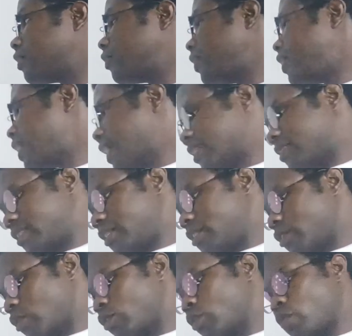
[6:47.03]
three
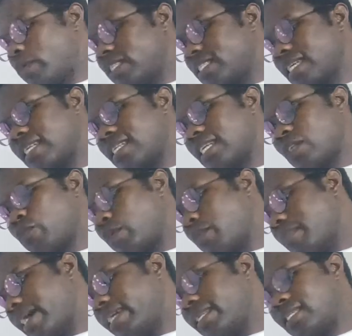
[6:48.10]
axes, although we said that we
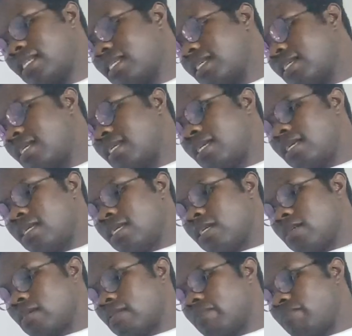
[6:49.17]
might
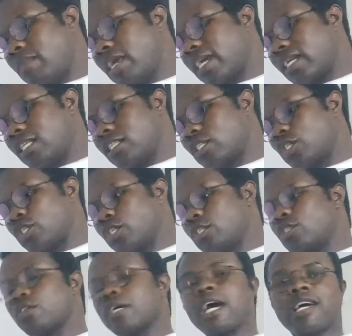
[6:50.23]
make a
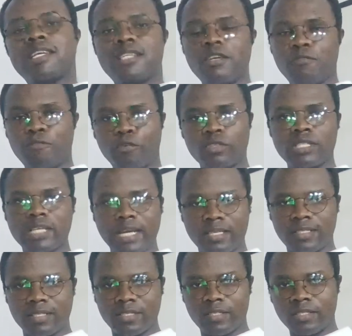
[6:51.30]
decision to add a fourth
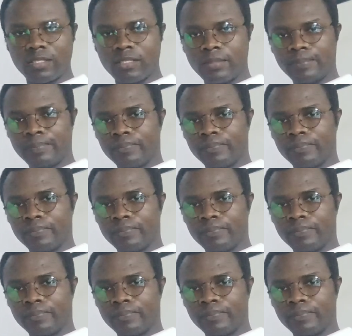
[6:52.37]
axis.